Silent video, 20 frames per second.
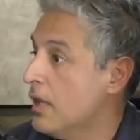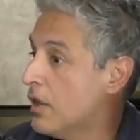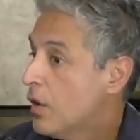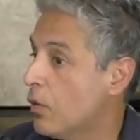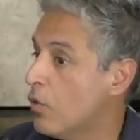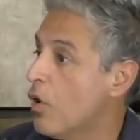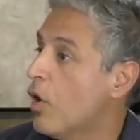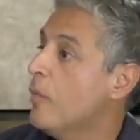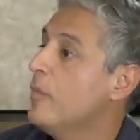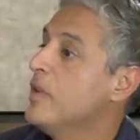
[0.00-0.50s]

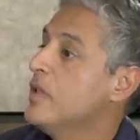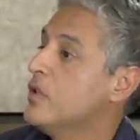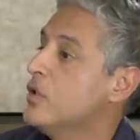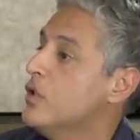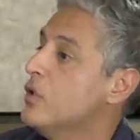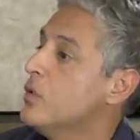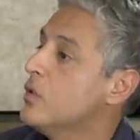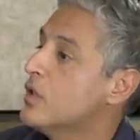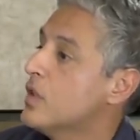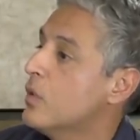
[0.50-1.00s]
The
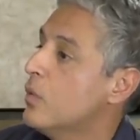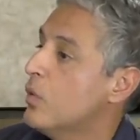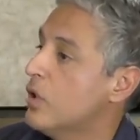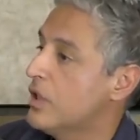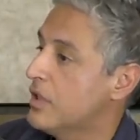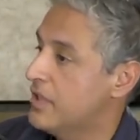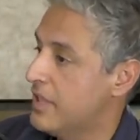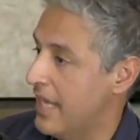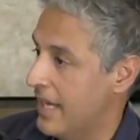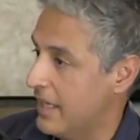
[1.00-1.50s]
Romans used the
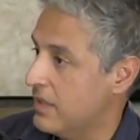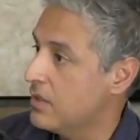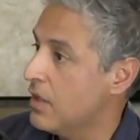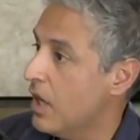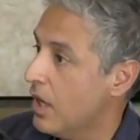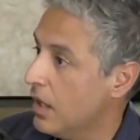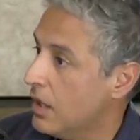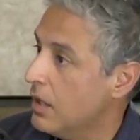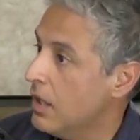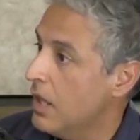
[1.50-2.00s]
word
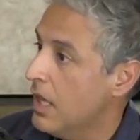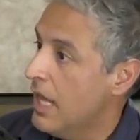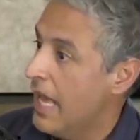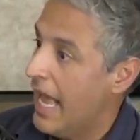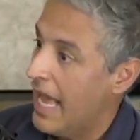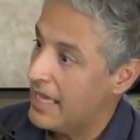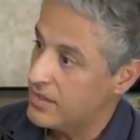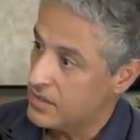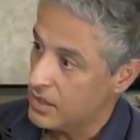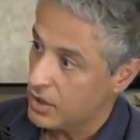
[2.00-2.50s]
tecton
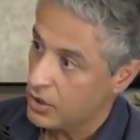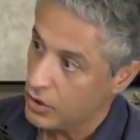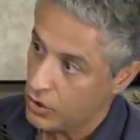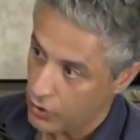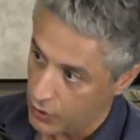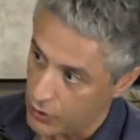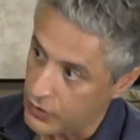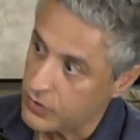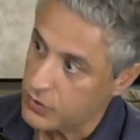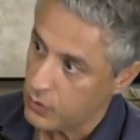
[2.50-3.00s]
as a
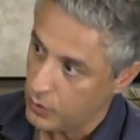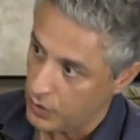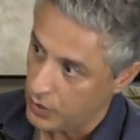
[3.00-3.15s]
curse